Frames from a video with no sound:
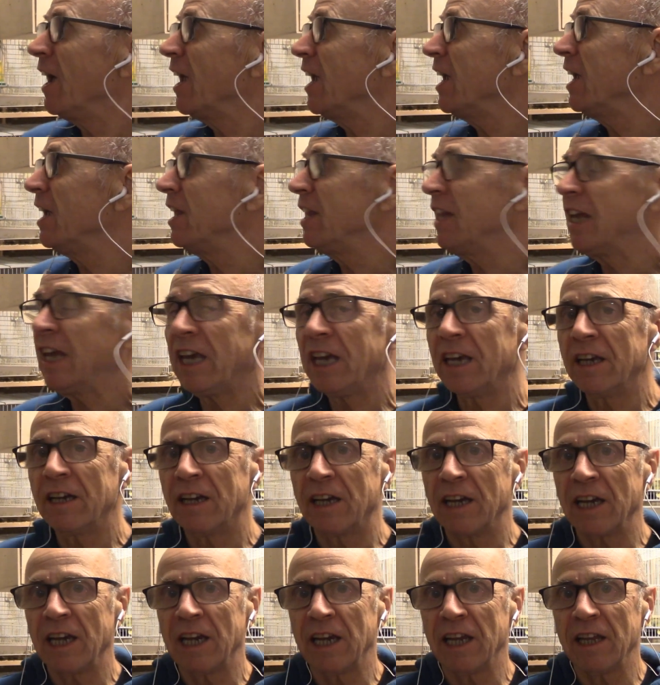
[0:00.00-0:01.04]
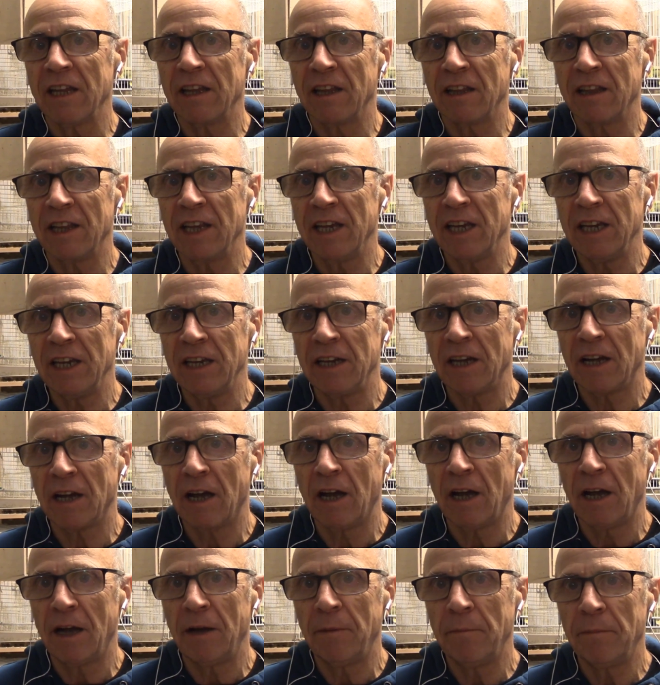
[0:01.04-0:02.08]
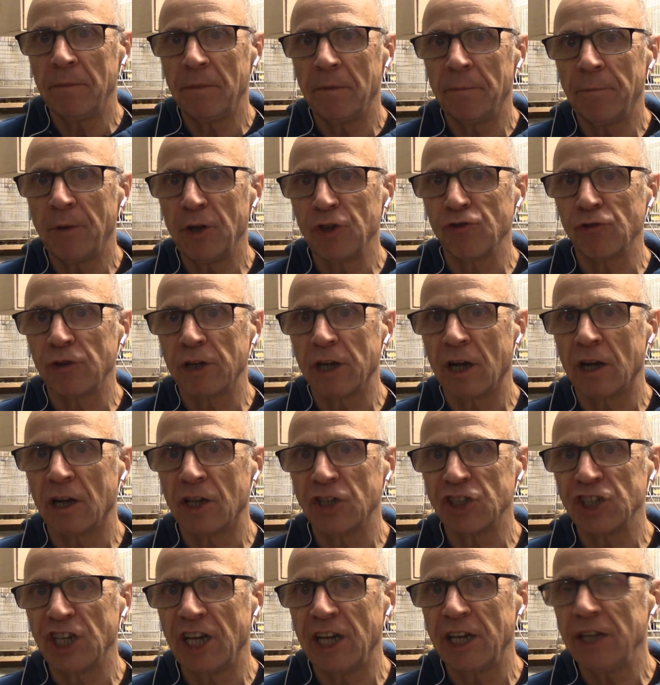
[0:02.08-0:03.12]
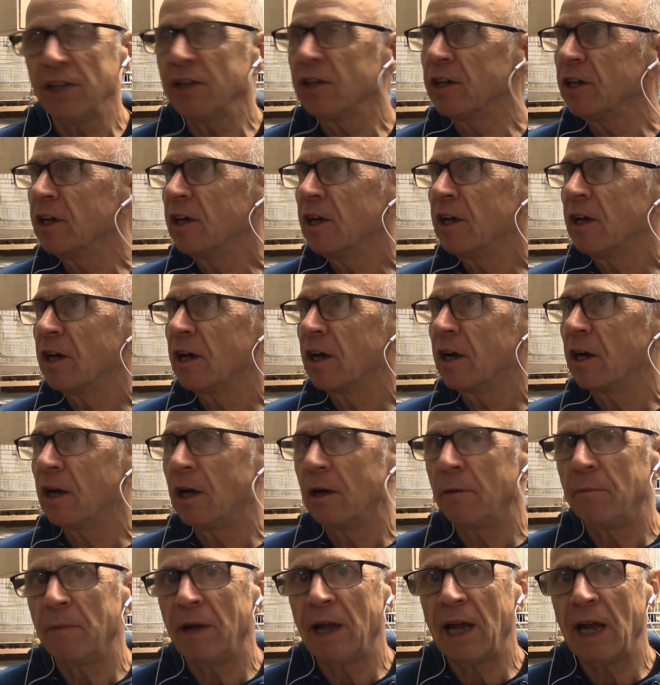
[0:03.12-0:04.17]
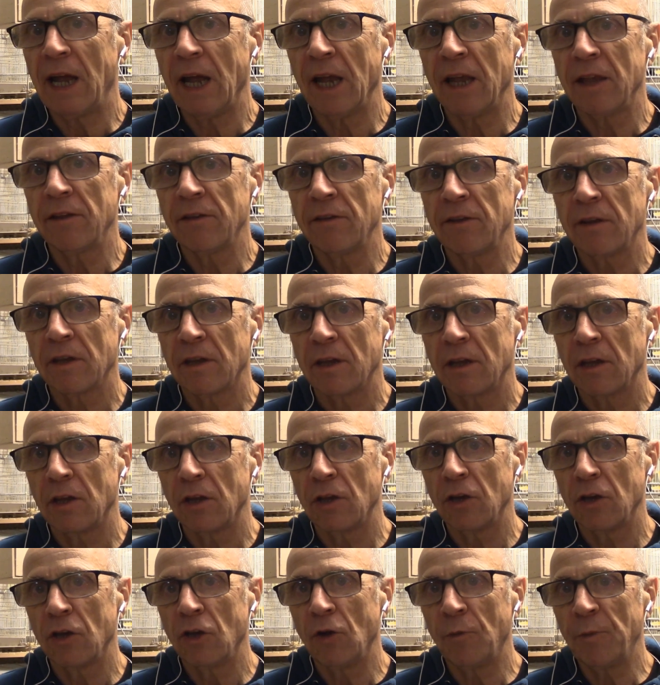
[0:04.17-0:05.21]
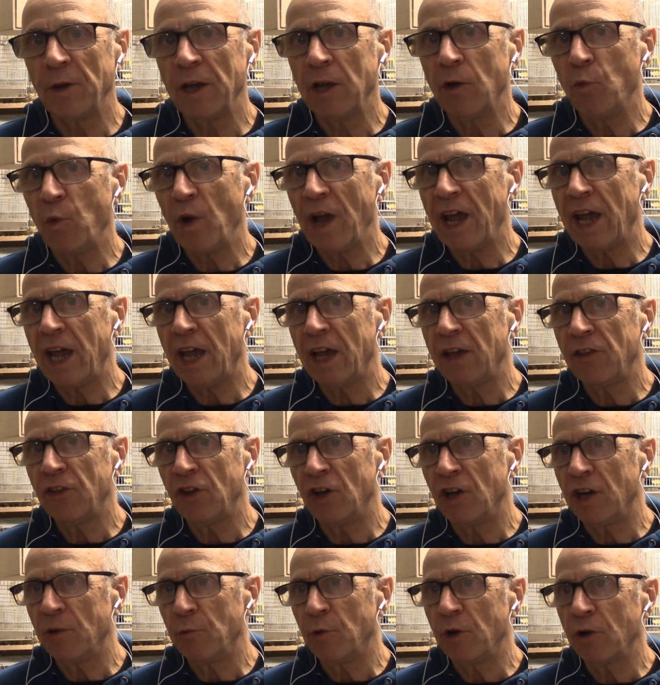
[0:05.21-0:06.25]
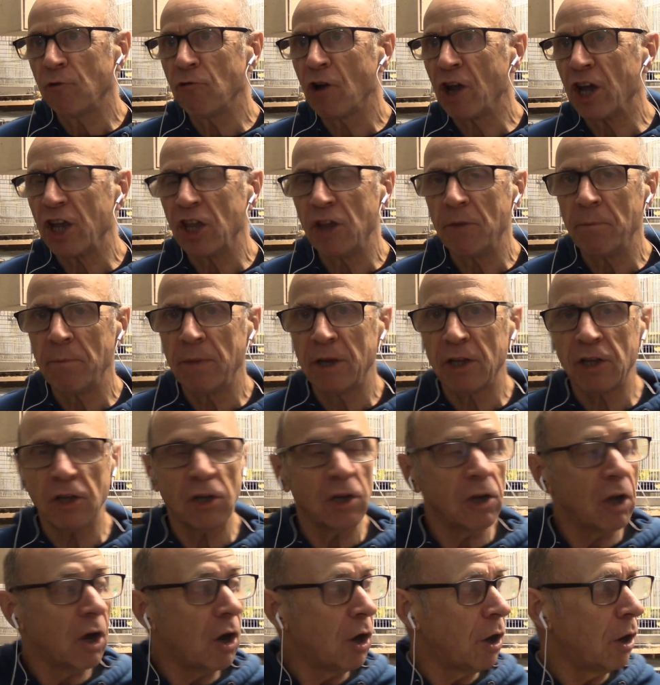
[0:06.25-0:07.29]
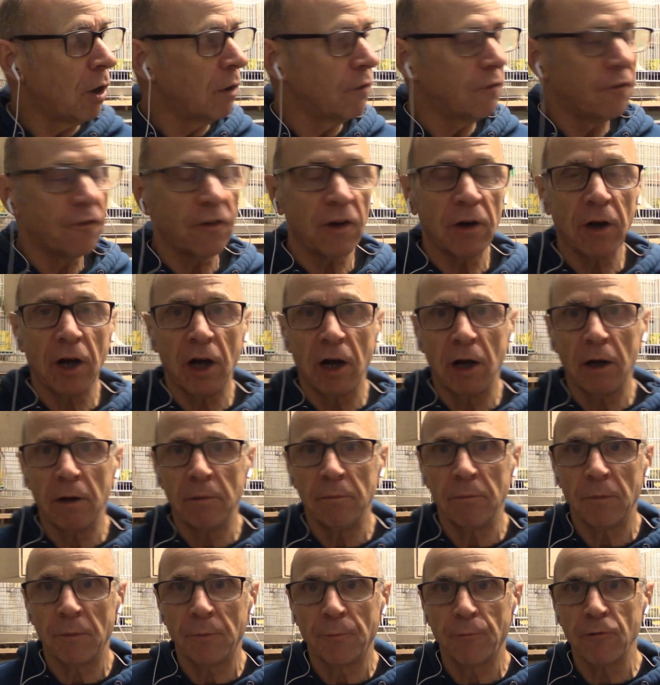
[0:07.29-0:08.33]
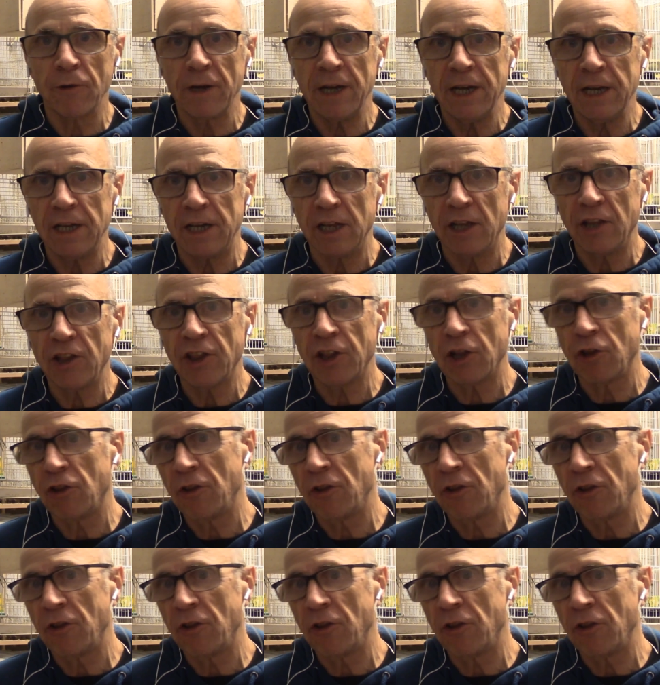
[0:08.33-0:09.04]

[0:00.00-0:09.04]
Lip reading: in here in the Budgerigar shed, and you'll be aware that we're right in the middle of breeding, so the